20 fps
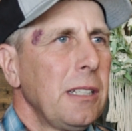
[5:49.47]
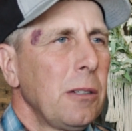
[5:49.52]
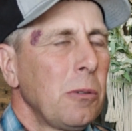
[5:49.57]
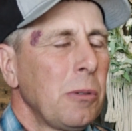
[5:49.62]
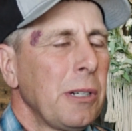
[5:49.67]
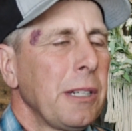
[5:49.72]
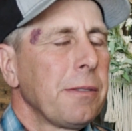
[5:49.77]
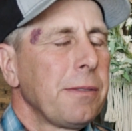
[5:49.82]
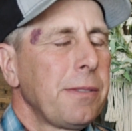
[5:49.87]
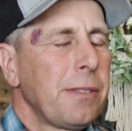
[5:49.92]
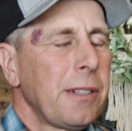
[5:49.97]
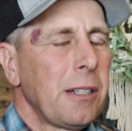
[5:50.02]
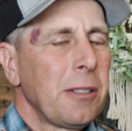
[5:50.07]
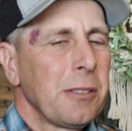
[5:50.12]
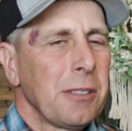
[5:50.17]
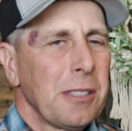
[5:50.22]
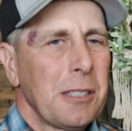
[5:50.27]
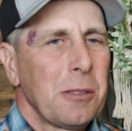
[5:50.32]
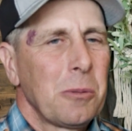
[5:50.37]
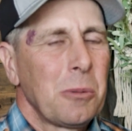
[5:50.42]
we have
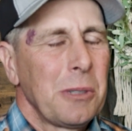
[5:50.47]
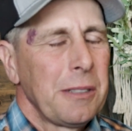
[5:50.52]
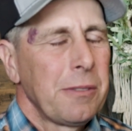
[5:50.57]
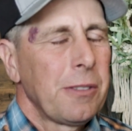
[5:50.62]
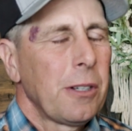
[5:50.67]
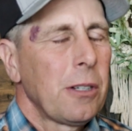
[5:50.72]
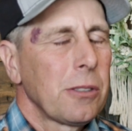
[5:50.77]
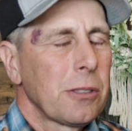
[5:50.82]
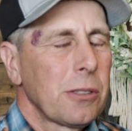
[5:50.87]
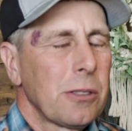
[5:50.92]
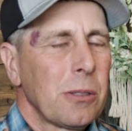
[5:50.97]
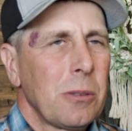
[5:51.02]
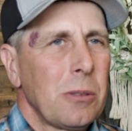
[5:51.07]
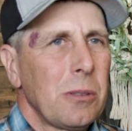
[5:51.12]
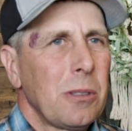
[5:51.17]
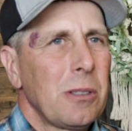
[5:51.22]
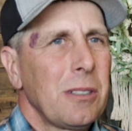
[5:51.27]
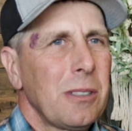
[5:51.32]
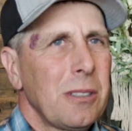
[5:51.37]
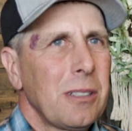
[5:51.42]
found that we've
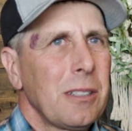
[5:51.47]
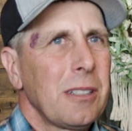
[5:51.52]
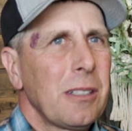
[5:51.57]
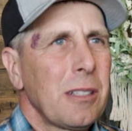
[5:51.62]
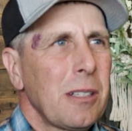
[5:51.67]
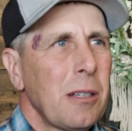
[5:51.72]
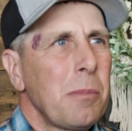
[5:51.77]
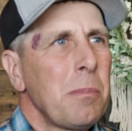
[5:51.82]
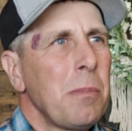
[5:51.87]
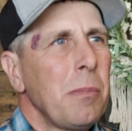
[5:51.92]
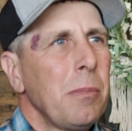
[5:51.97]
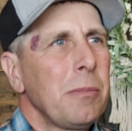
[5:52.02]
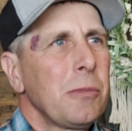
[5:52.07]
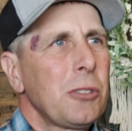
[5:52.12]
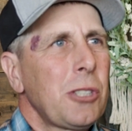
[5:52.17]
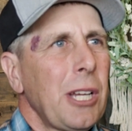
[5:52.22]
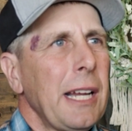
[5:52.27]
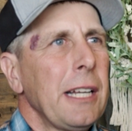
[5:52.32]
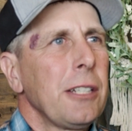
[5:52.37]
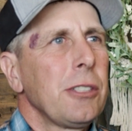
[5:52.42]
also
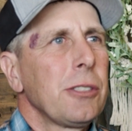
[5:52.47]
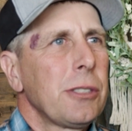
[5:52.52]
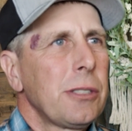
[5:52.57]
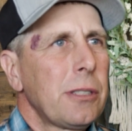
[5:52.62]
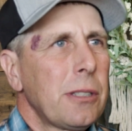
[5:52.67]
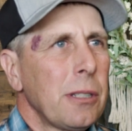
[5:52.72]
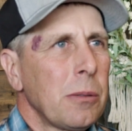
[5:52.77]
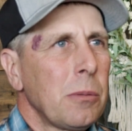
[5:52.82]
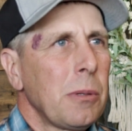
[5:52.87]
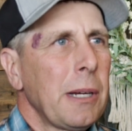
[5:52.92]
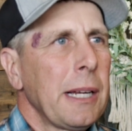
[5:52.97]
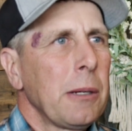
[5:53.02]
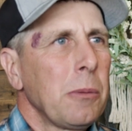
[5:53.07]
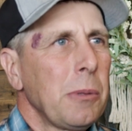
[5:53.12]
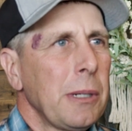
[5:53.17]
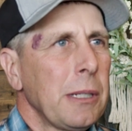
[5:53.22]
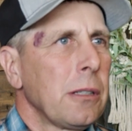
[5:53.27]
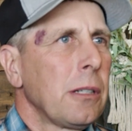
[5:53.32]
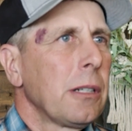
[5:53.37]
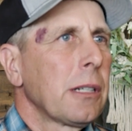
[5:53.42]
changed the way
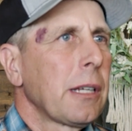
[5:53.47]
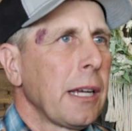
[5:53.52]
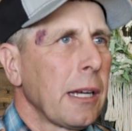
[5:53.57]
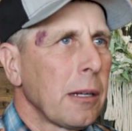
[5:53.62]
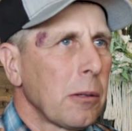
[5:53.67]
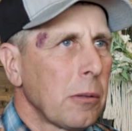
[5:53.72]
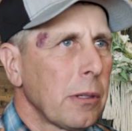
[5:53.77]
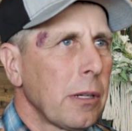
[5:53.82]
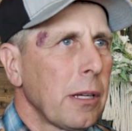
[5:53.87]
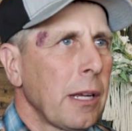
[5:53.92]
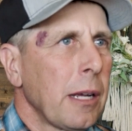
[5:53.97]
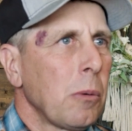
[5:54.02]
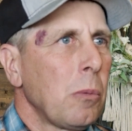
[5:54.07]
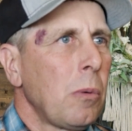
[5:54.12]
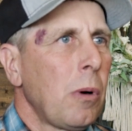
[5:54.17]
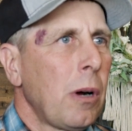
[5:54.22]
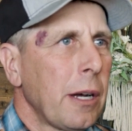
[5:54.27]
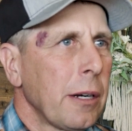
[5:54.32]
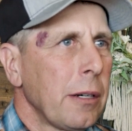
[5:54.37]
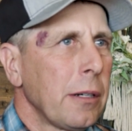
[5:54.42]
we look at
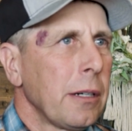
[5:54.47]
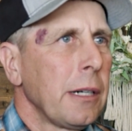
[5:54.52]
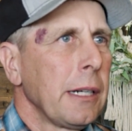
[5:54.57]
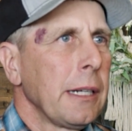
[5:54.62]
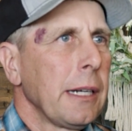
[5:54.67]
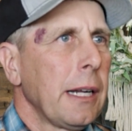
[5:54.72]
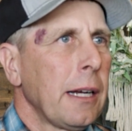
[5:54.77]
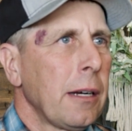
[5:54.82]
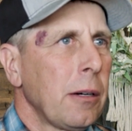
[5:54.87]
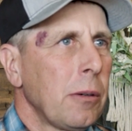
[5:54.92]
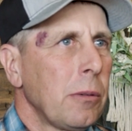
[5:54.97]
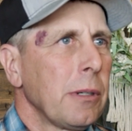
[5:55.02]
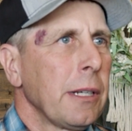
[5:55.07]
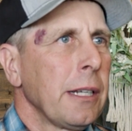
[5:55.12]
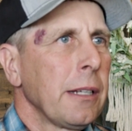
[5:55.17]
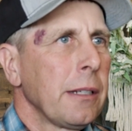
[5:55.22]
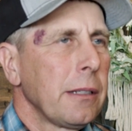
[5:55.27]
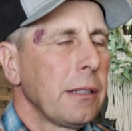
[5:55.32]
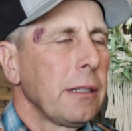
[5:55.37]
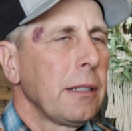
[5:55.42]
water and how
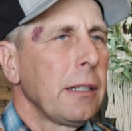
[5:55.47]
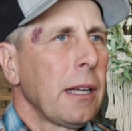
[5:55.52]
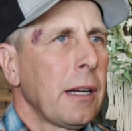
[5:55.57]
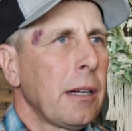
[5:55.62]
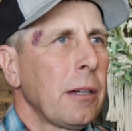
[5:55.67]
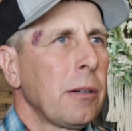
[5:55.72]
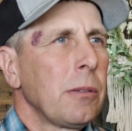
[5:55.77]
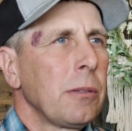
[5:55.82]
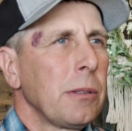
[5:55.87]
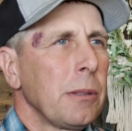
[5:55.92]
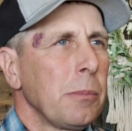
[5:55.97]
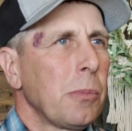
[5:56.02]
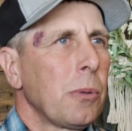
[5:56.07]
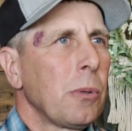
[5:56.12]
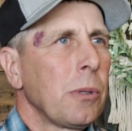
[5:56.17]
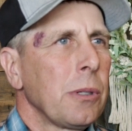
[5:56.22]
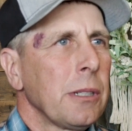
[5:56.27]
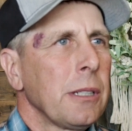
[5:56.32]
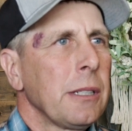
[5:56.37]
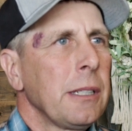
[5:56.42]

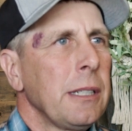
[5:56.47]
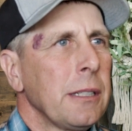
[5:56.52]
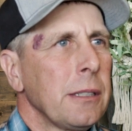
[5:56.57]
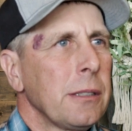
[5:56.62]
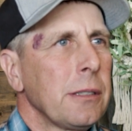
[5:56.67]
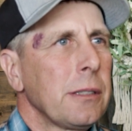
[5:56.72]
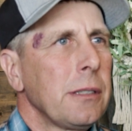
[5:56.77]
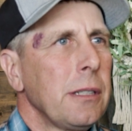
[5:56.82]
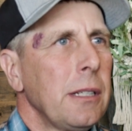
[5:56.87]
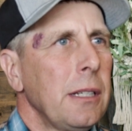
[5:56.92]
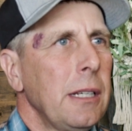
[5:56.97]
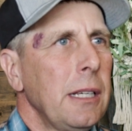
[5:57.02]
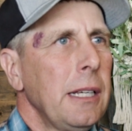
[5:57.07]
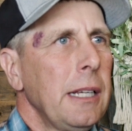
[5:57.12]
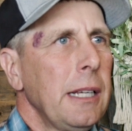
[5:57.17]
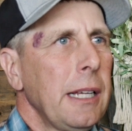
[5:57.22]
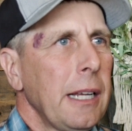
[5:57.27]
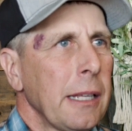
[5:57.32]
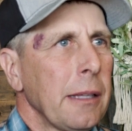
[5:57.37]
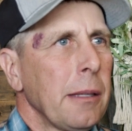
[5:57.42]
important it is
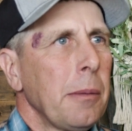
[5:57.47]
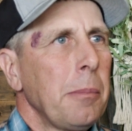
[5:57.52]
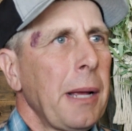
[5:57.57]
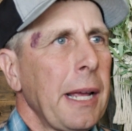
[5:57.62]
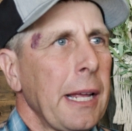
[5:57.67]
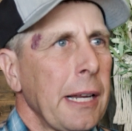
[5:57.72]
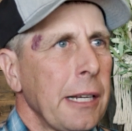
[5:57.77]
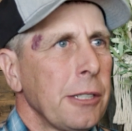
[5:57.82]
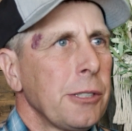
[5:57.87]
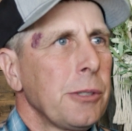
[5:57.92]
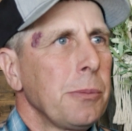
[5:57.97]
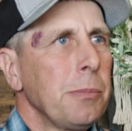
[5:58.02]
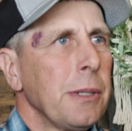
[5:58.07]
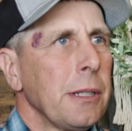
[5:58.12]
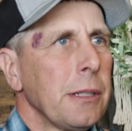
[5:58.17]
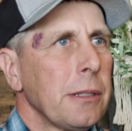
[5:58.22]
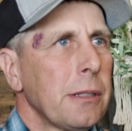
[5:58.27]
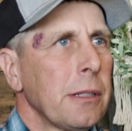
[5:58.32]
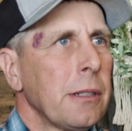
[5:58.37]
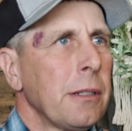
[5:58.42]
in the
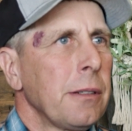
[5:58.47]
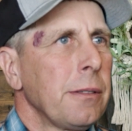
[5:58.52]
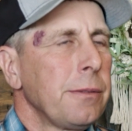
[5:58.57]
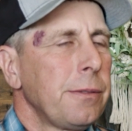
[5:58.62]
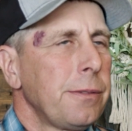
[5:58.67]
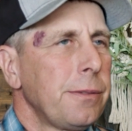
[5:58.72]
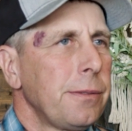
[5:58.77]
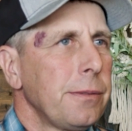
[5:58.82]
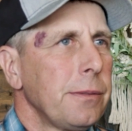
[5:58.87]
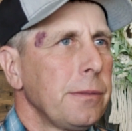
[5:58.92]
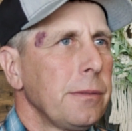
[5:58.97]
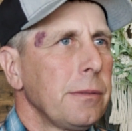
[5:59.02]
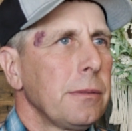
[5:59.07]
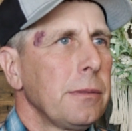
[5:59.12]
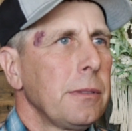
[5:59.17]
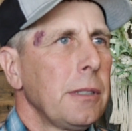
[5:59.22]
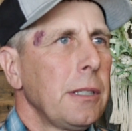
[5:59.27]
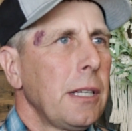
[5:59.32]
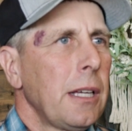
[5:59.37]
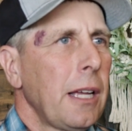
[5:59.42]
management of
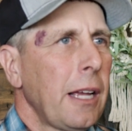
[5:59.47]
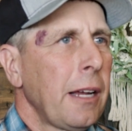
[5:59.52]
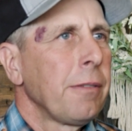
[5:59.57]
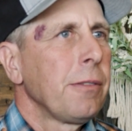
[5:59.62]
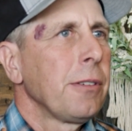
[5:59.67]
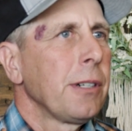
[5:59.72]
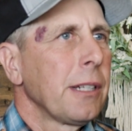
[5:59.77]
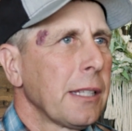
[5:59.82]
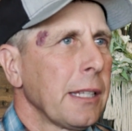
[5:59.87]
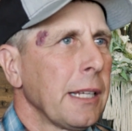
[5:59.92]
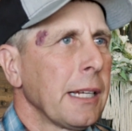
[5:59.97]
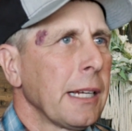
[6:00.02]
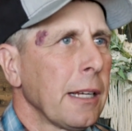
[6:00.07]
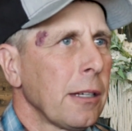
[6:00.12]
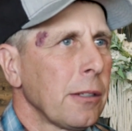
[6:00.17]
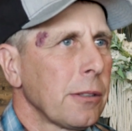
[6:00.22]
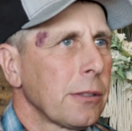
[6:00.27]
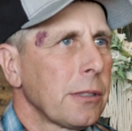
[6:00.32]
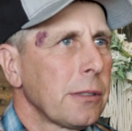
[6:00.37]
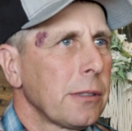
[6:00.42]
everything
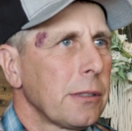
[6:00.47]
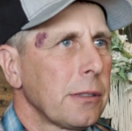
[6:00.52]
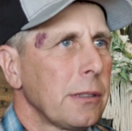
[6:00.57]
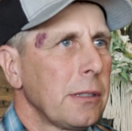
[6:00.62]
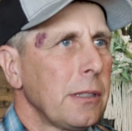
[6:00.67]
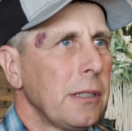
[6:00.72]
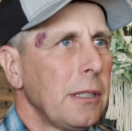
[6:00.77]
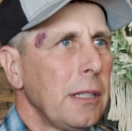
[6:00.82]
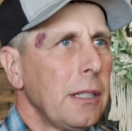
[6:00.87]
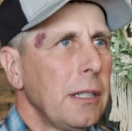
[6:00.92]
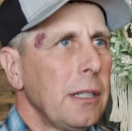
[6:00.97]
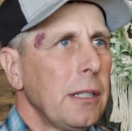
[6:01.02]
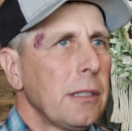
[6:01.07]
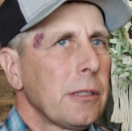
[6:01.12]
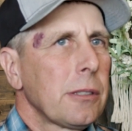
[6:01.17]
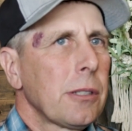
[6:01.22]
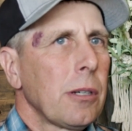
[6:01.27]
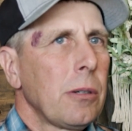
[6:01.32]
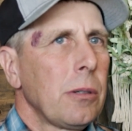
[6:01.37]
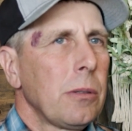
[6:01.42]
else.
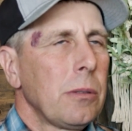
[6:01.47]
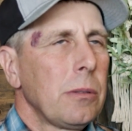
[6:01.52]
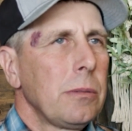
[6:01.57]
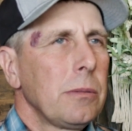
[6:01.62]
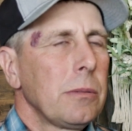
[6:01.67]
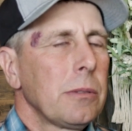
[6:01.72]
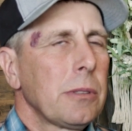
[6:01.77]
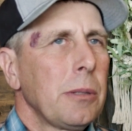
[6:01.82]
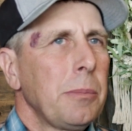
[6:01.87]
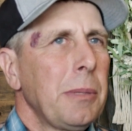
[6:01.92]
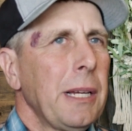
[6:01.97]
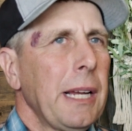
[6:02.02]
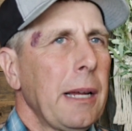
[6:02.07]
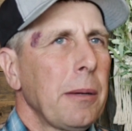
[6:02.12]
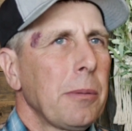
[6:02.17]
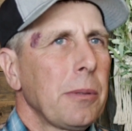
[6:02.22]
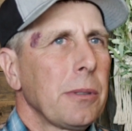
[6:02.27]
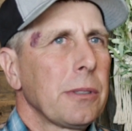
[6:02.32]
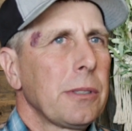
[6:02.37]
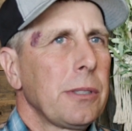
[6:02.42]
So to be able